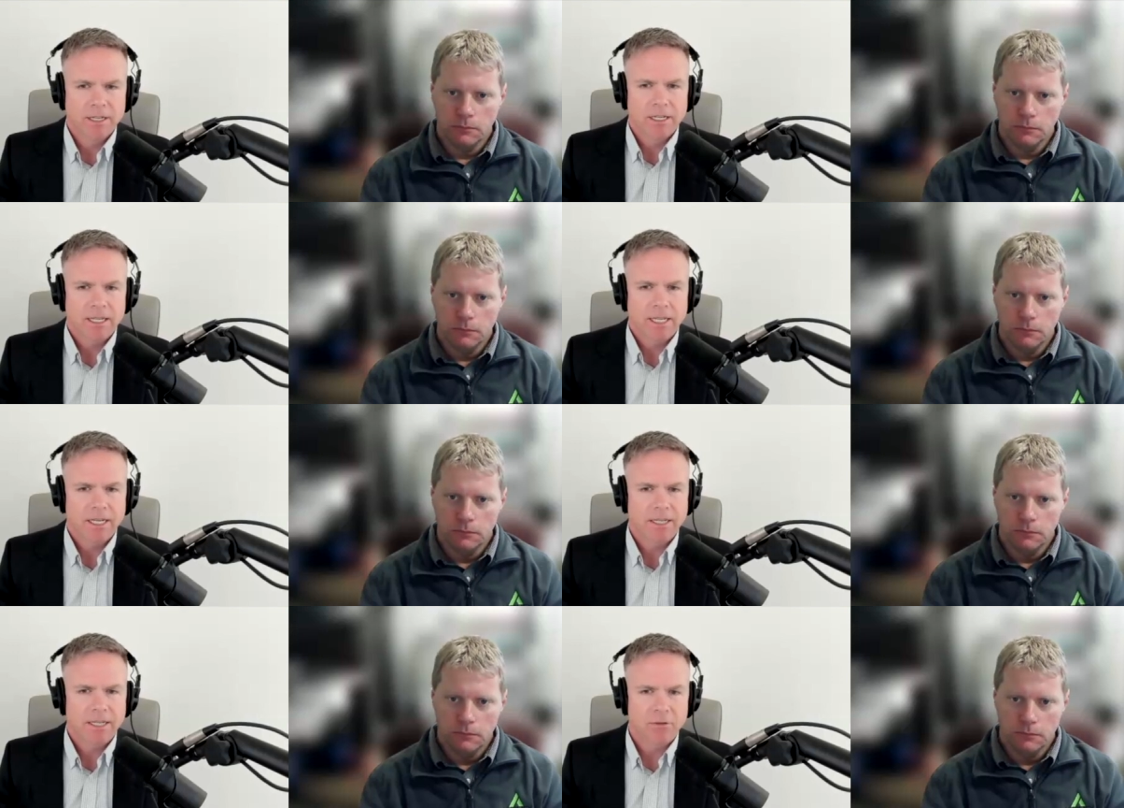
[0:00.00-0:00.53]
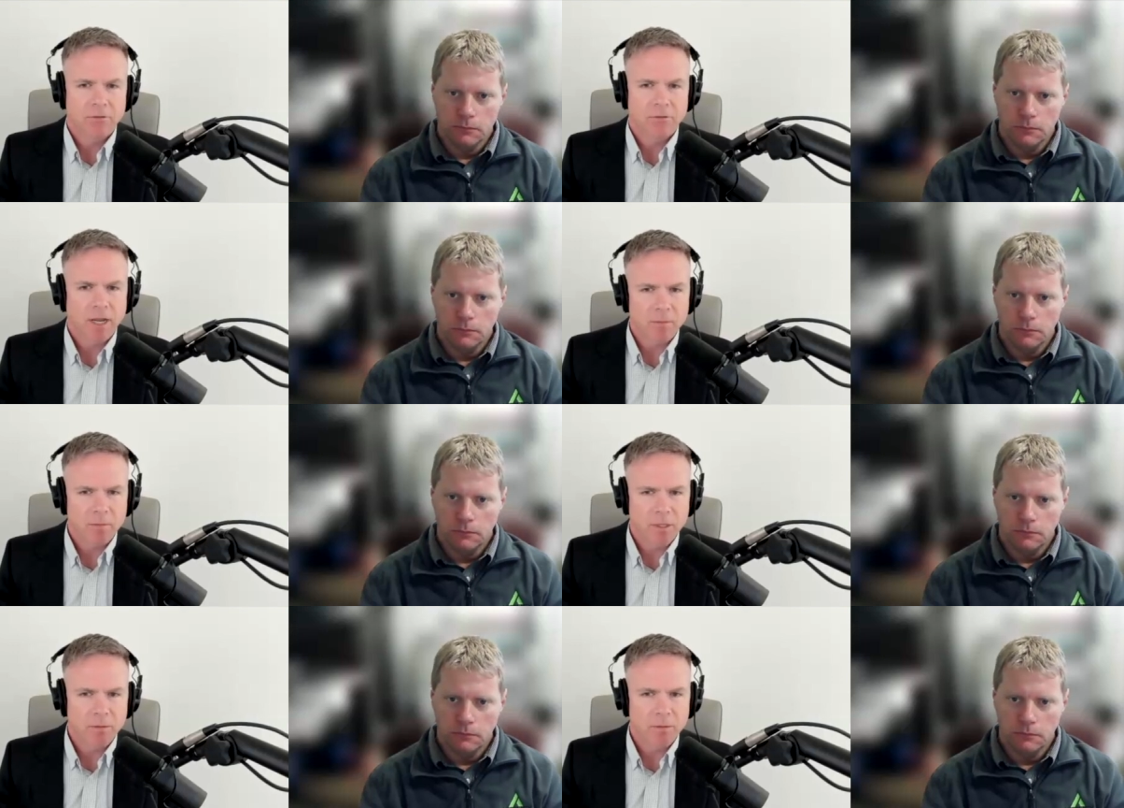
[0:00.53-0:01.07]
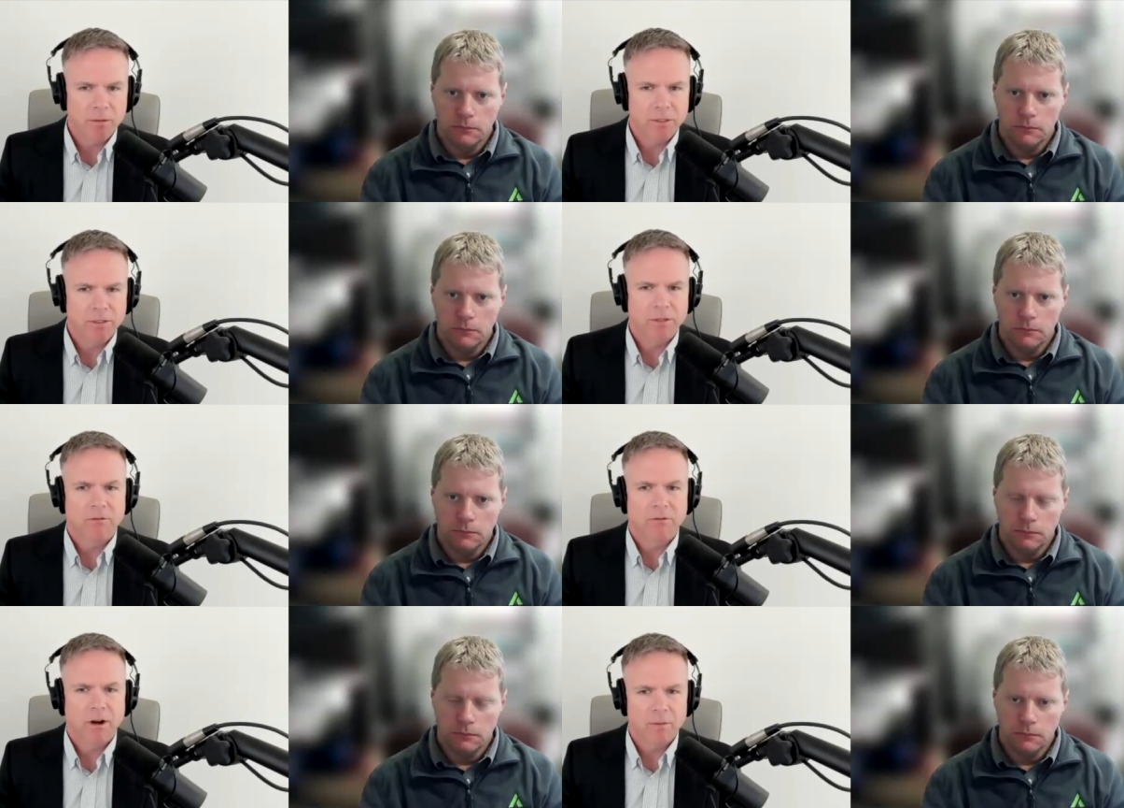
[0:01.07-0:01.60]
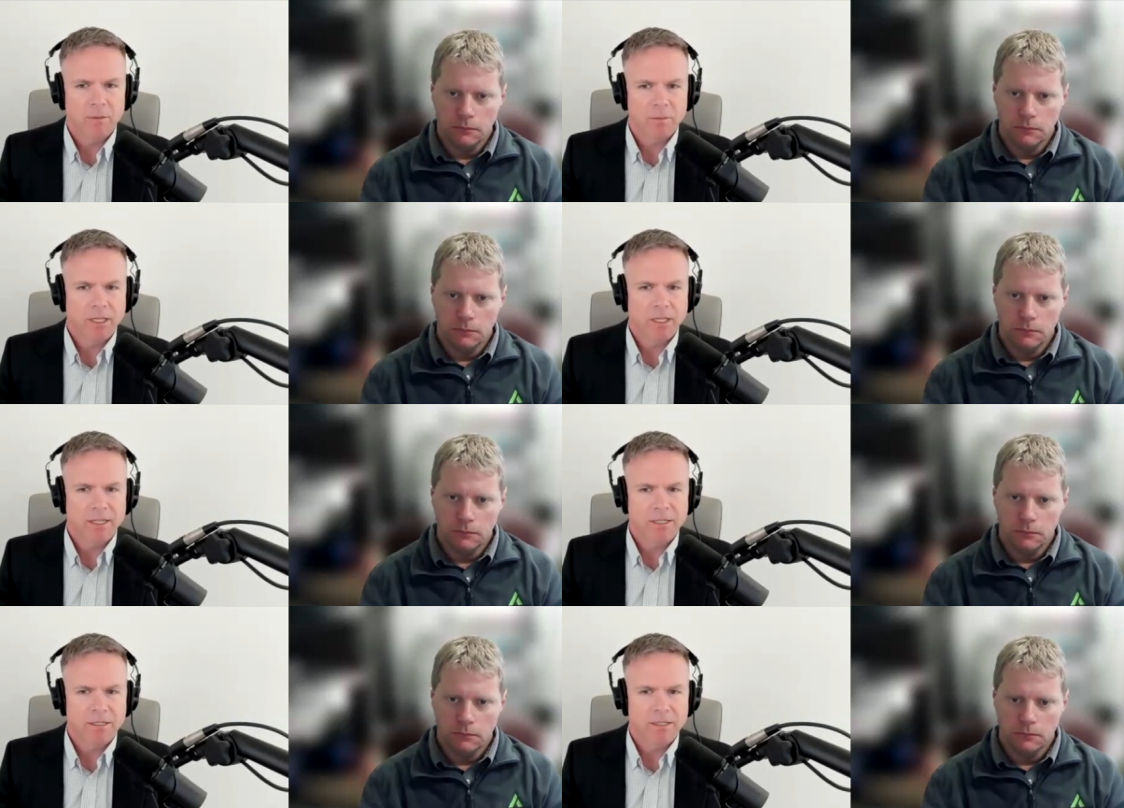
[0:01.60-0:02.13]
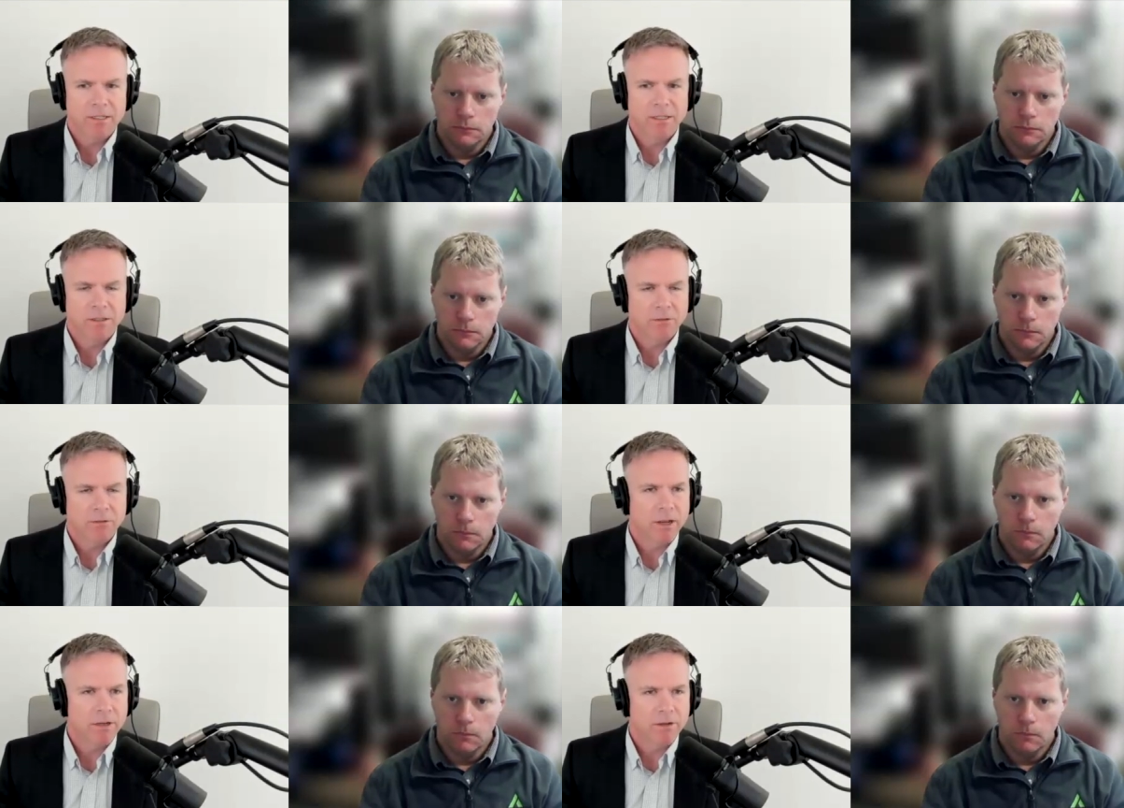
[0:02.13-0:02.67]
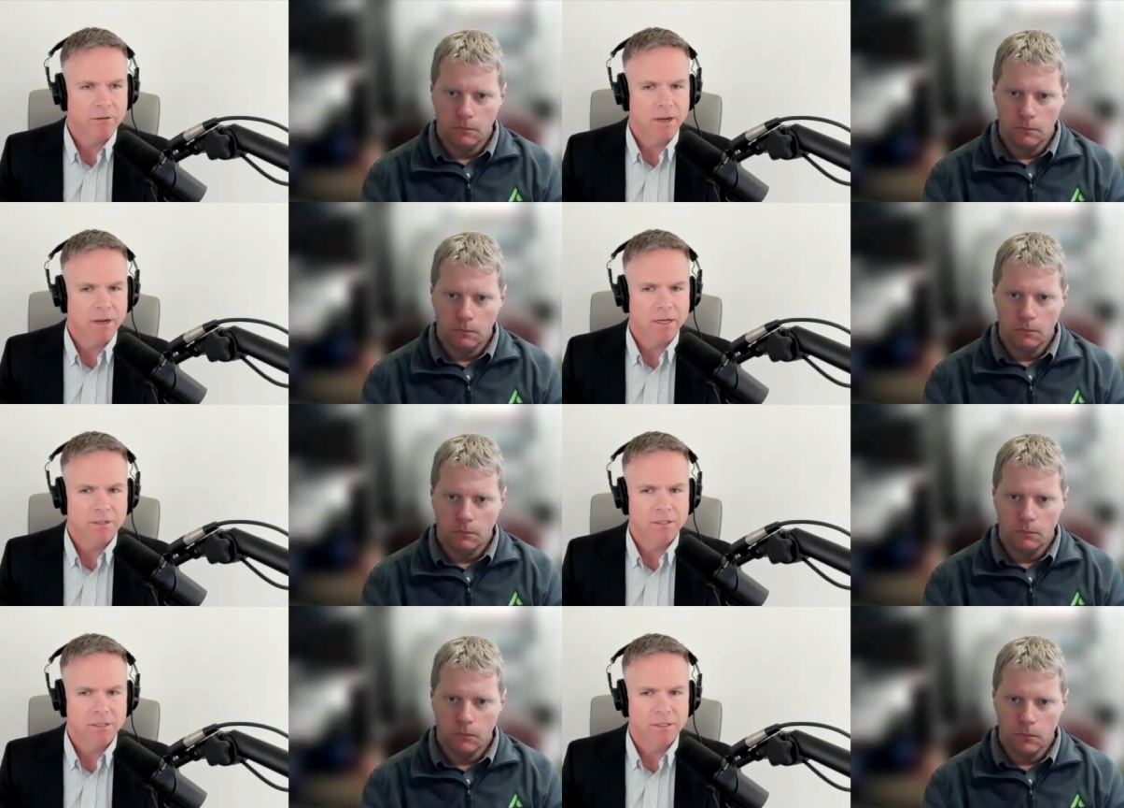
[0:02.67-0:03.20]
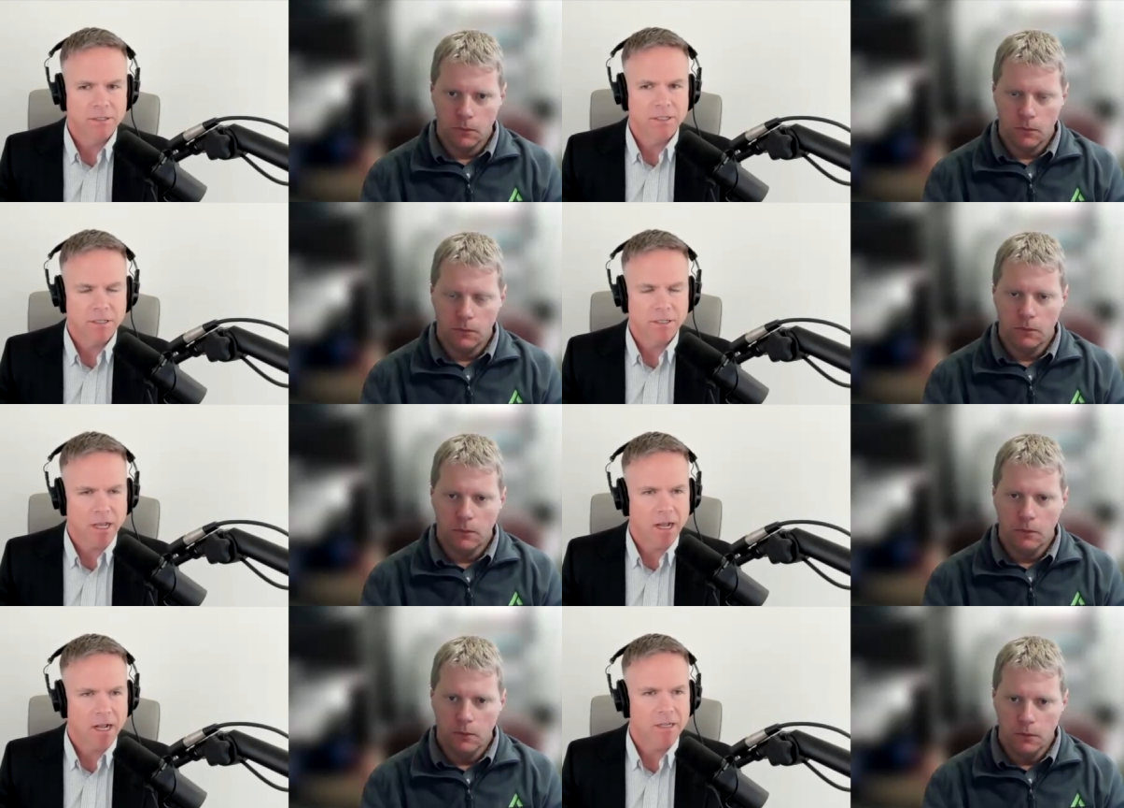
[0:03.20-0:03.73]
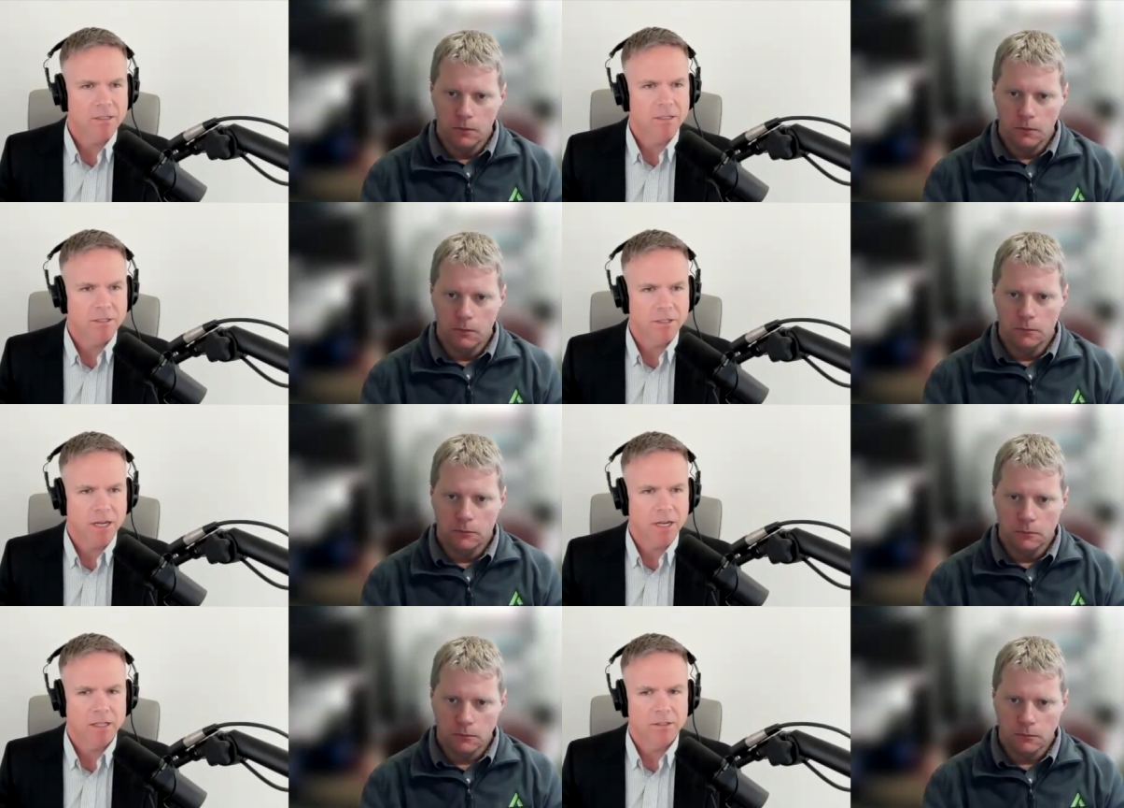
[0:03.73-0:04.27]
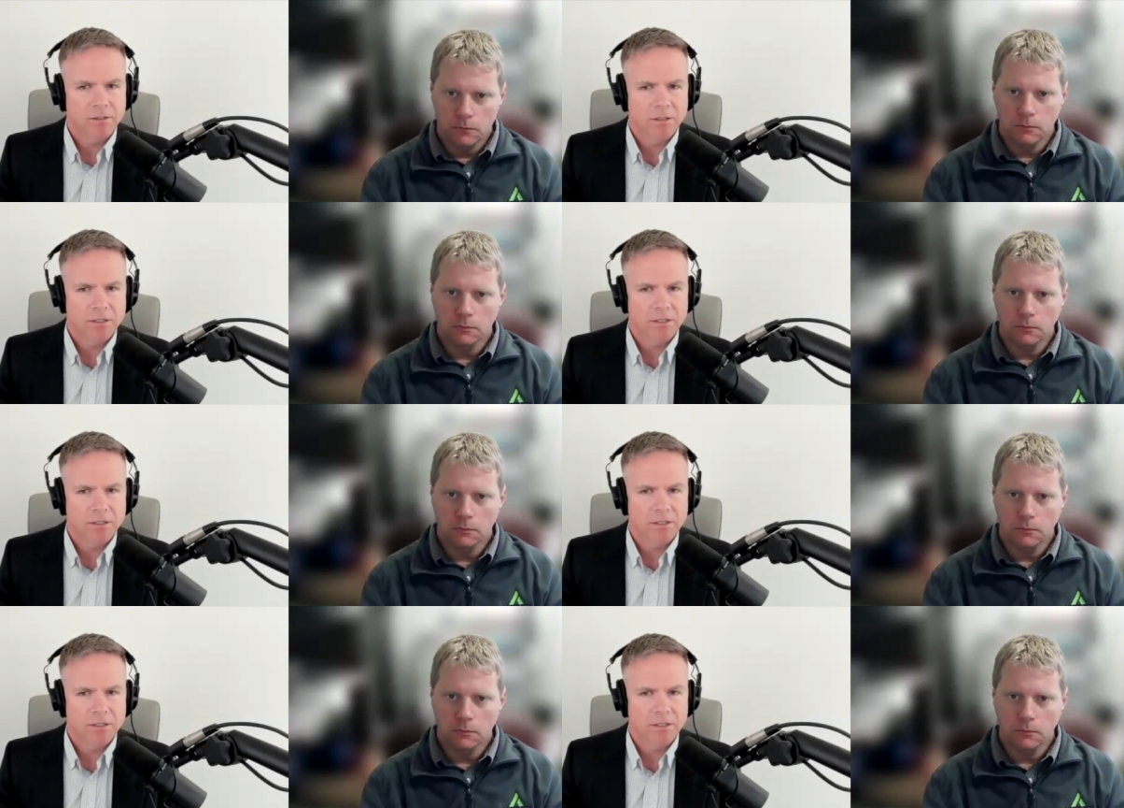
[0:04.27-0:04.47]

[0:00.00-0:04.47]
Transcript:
Speaker 1: getting the right people in the right place in the right direction is, is a constant challenge.